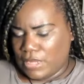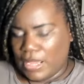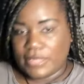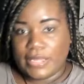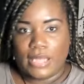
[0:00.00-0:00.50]

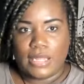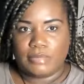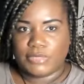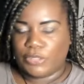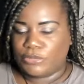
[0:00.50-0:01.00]
Y'all,
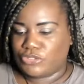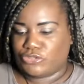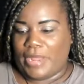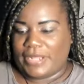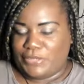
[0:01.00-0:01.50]
I'm so
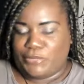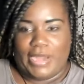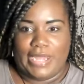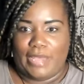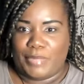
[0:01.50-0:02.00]
distracted
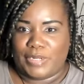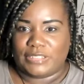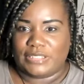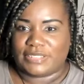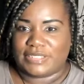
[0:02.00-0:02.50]
right now by
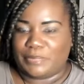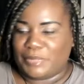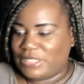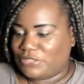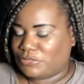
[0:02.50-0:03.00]
the
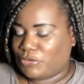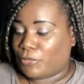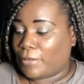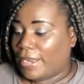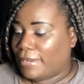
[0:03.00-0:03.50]
simplest
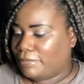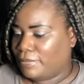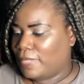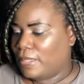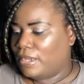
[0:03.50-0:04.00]
crap.
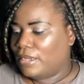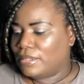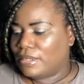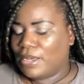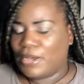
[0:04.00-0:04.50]

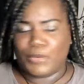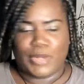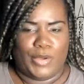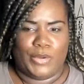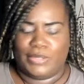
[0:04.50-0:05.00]
Hold
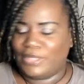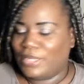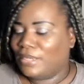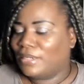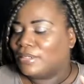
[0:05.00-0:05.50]
on.
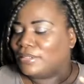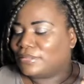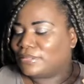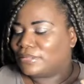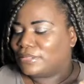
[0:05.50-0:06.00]

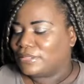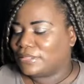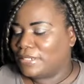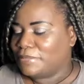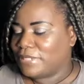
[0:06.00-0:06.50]
The
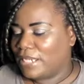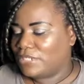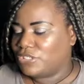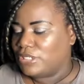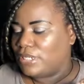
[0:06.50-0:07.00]

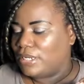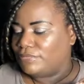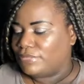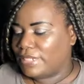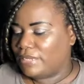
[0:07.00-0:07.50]
temptation
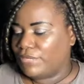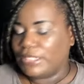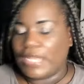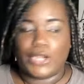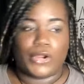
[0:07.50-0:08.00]
of living.
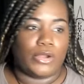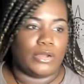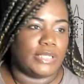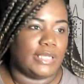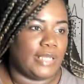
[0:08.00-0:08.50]
That
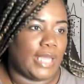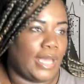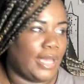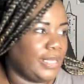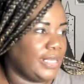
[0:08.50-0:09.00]
girl get
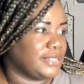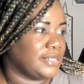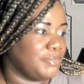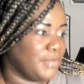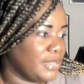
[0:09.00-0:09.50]
high as
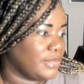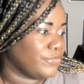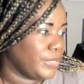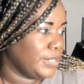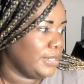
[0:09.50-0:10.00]
a mother
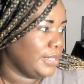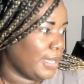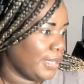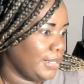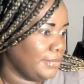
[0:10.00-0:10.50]
freaking kite.